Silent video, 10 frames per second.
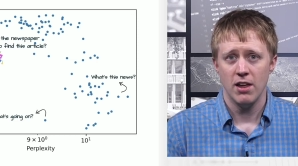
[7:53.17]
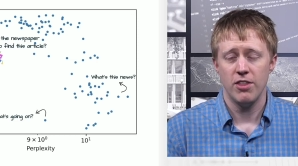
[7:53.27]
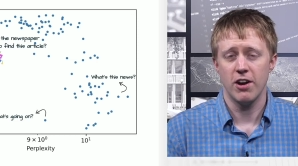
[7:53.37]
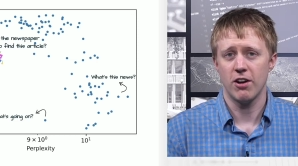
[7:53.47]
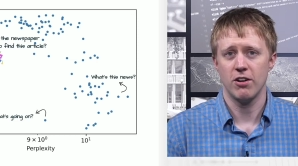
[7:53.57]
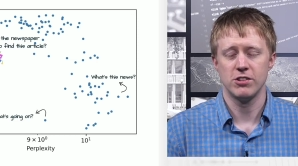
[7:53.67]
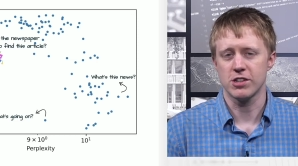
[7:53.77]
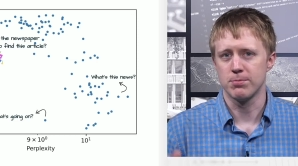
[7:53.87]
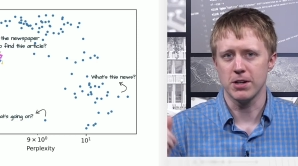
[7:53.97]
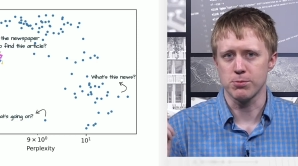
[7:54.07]
they're
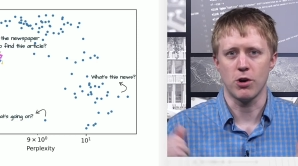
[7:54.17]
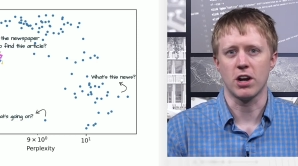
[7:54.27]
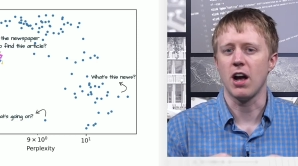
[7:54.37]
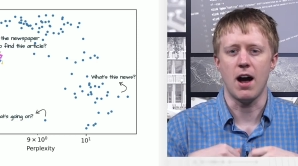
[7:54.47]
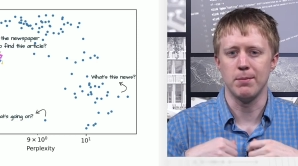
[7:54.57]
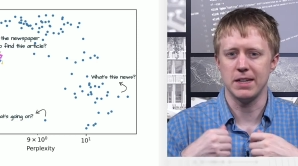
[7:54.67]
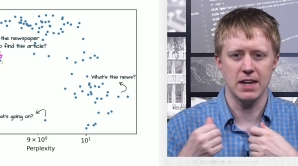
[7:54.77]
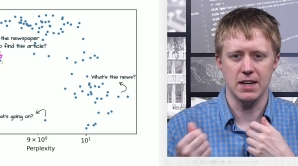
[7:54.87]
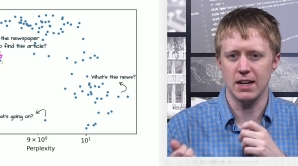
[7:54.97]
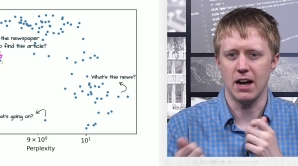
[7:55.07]
just much more
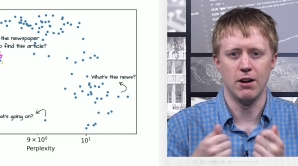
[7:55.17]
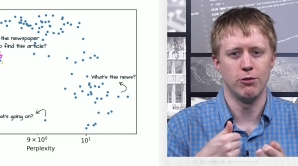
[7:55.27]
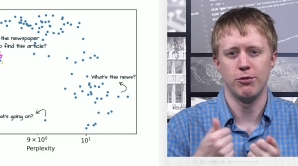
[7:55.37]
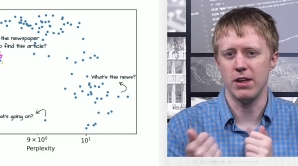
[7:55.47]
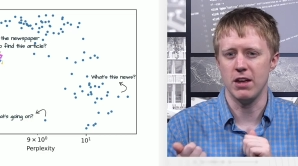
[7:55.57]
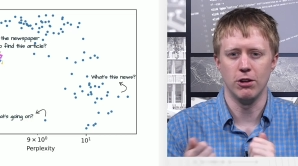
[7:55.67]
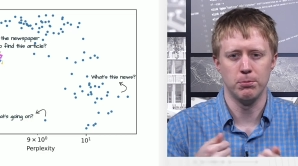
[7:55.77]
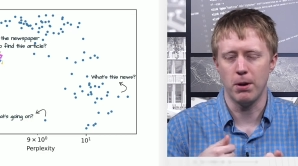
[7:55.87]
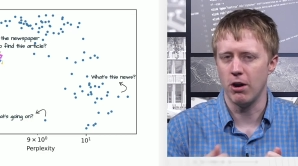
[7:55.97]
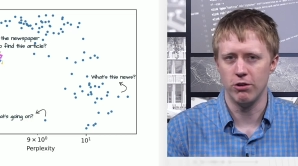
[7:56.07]
accommodating of
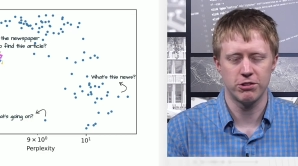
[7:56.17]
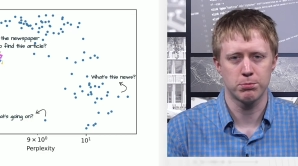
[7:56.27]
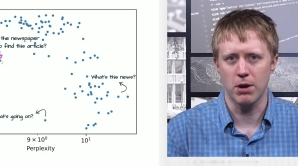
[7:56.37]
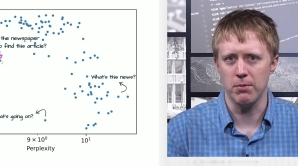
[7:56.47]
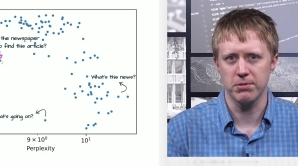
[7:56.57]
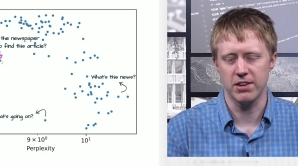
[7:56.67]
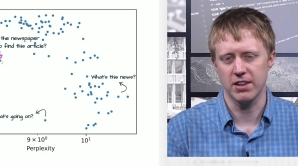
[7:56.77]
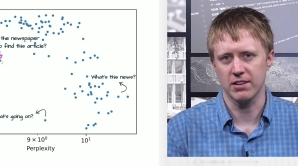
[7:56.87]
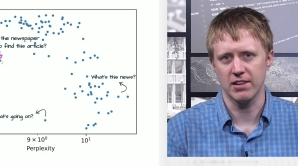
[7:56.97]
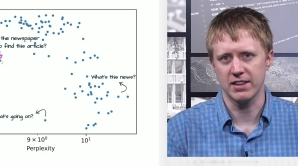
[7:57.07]
ill-posed prompts and
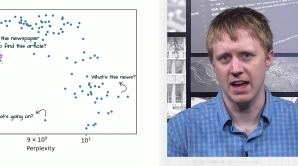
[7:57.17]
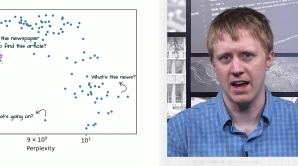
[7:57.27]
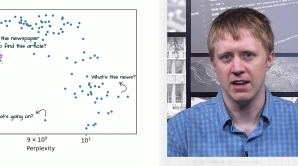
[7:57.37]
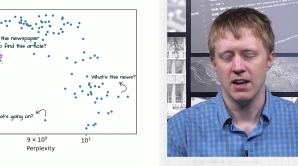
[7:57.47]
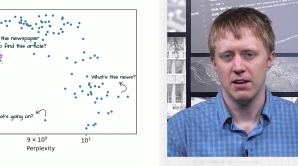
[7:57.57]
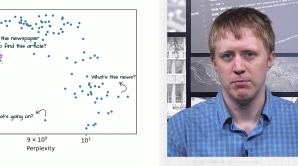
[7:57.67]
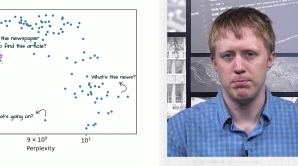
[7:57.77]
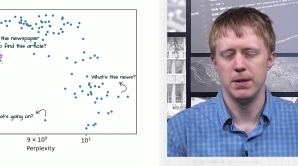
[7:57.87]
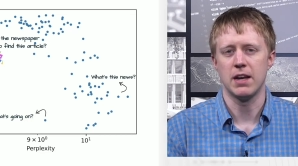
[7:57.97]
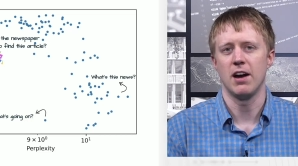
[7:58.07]
things like that
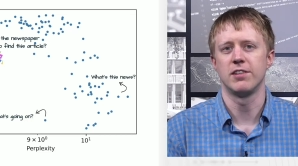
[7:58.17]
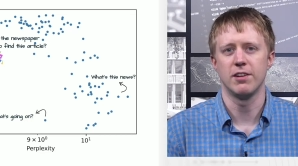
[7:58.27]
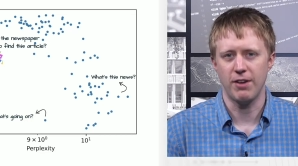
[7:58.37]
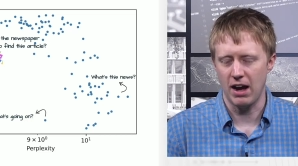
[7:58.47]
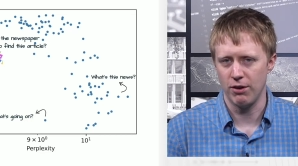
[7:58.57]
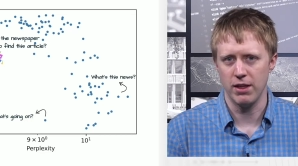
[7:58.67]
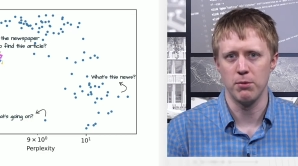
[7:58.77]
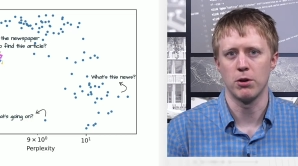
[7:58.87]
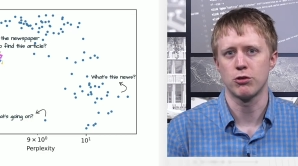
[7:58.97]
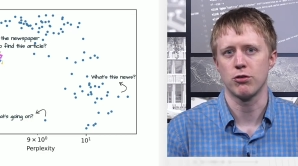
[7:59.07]
because of how they
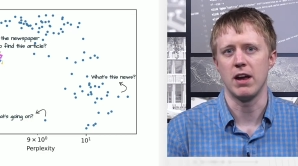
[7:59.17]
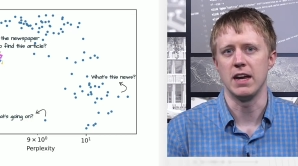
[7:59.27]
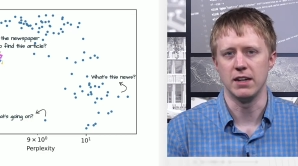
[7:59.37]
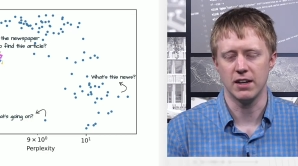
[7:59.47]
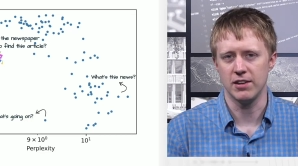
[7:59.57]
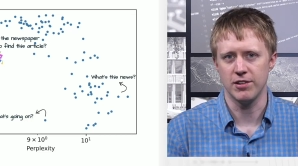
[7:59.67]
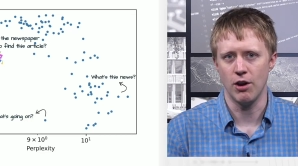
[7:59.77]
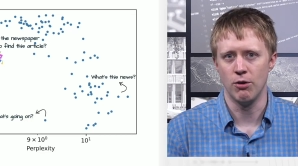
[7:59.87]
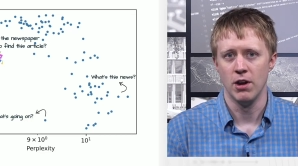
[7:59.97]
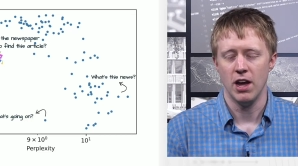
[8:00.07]
were trained. And
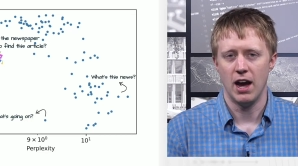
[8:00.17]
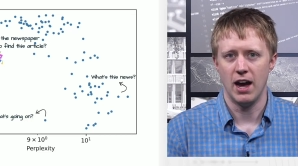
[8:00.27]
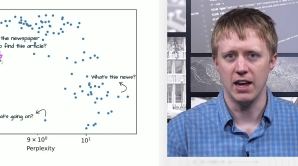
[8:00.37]
so uh,